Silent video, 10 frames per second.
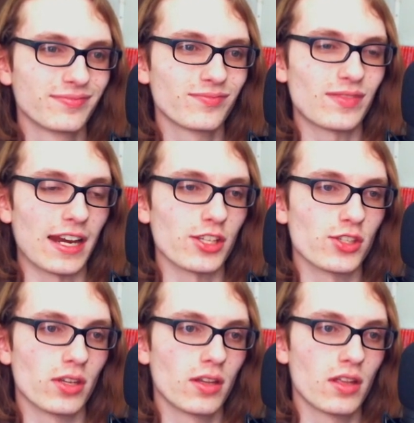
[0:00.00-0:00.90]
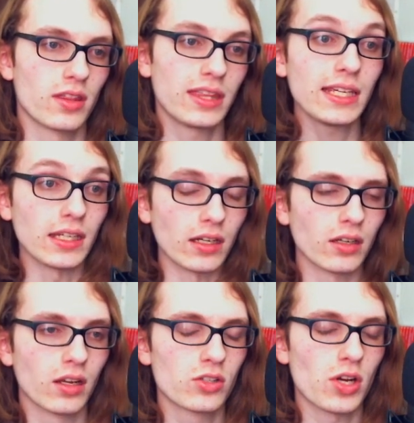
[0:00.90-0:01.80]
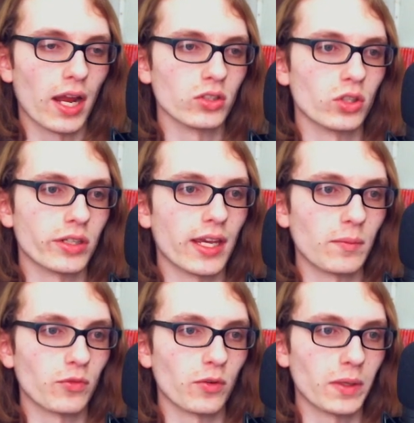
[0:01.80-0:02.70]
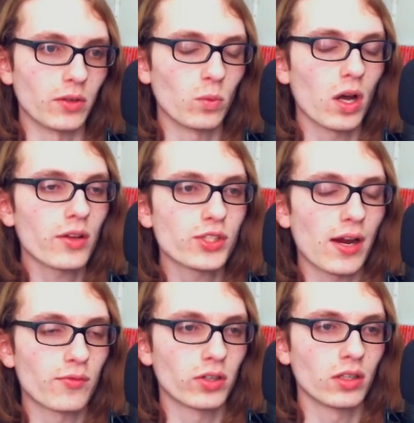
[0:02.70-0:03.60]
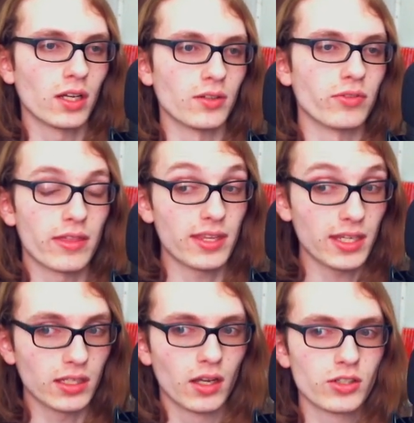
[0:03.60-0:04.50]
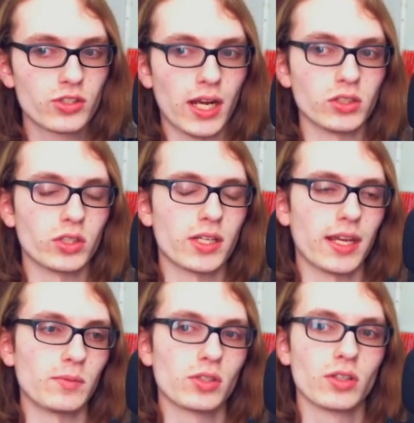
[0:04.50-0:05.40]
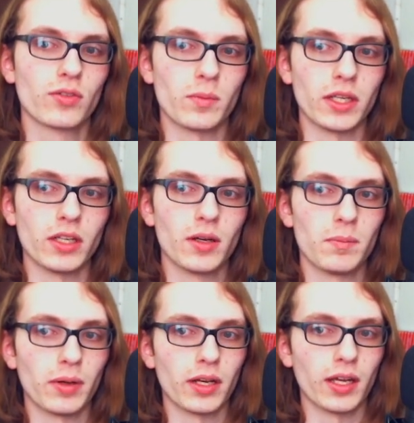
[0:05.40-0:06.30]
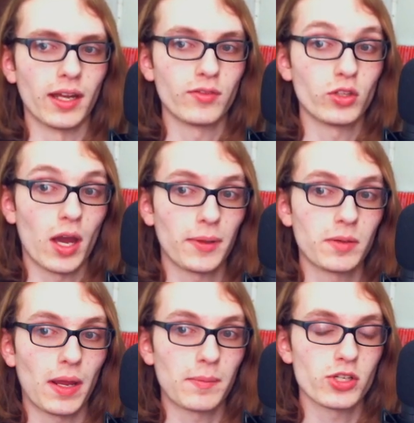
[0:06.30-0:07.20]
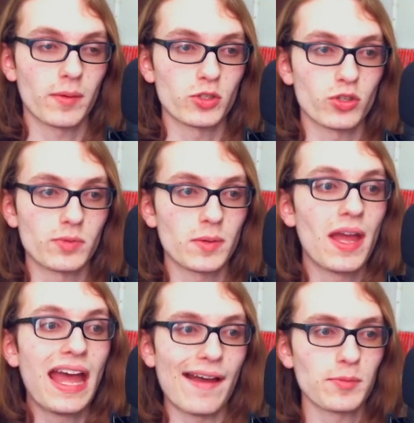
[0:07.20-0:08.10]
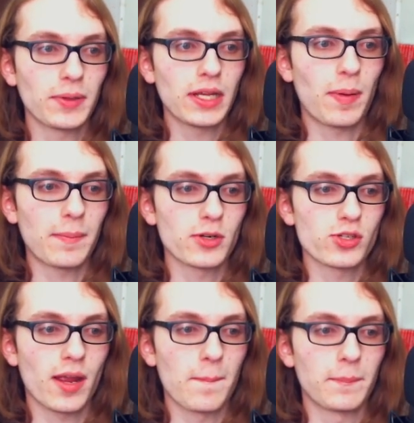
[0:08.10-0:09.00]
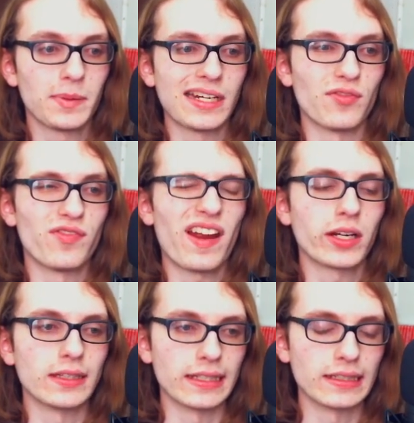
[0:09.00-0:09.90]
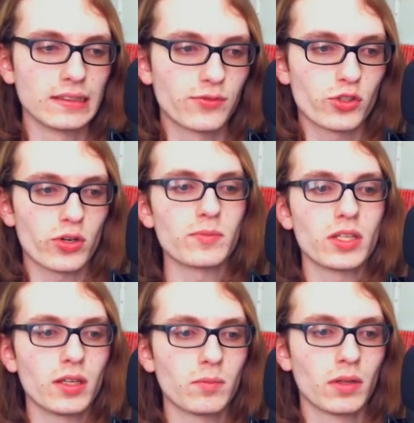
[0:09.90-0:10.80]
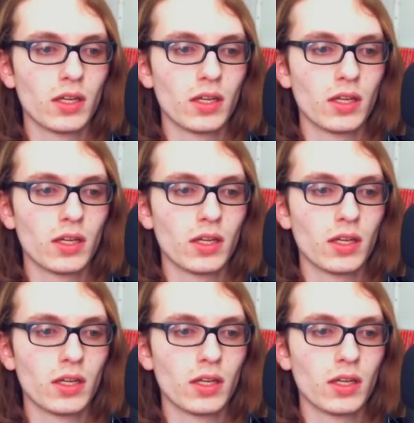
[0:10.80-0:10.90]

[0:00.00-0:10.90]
That is the childhood game for me. One of several of the childhood games for me. But have you not played Paper Jam or Dream Team? Haven't played Paper Jam, played very little of Dream Team.